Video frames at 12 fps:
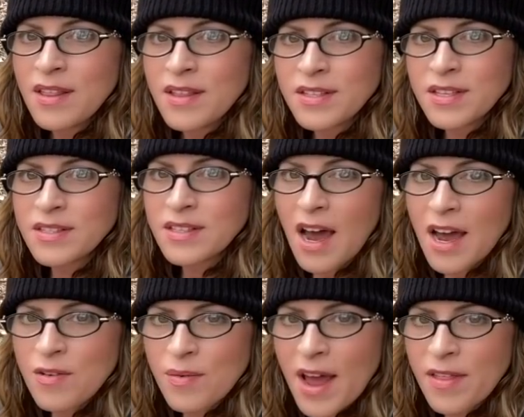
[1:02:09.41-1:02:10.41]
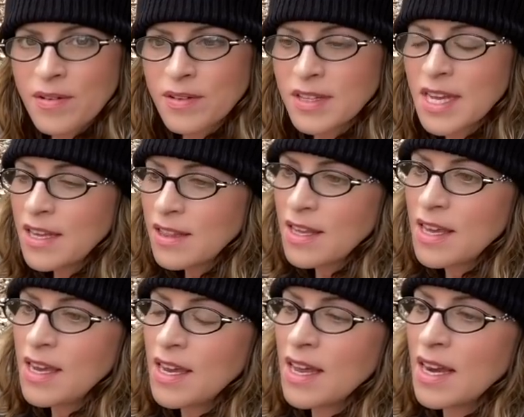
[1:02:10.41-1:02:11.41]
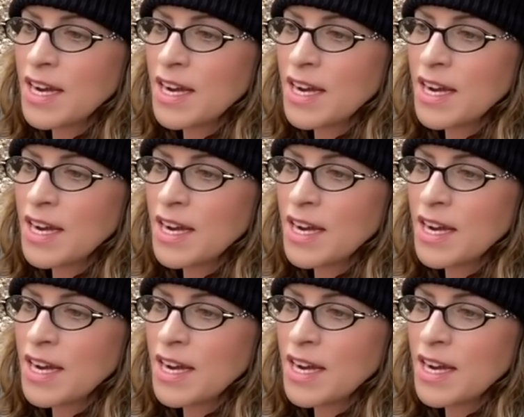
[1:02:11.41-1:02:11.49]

This has gotten rather lengthy and